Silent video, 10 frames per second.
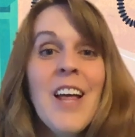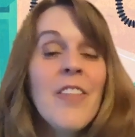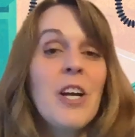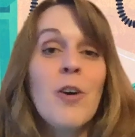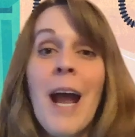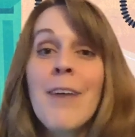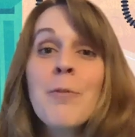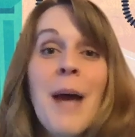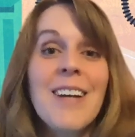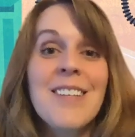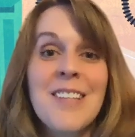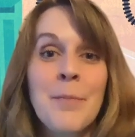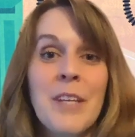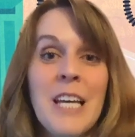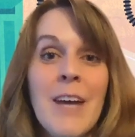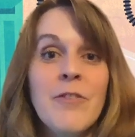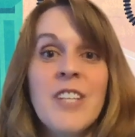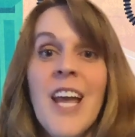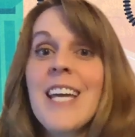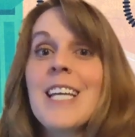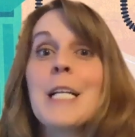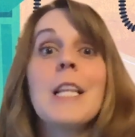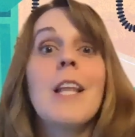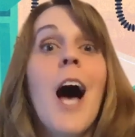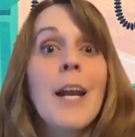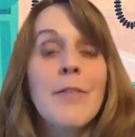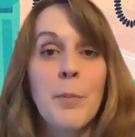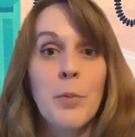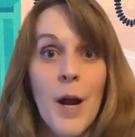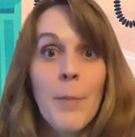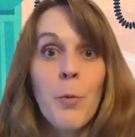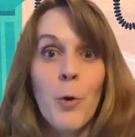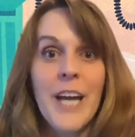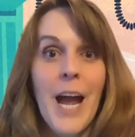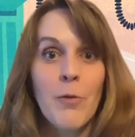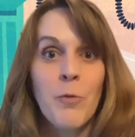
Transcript: The craft packs simply have taken a lot of the prep work out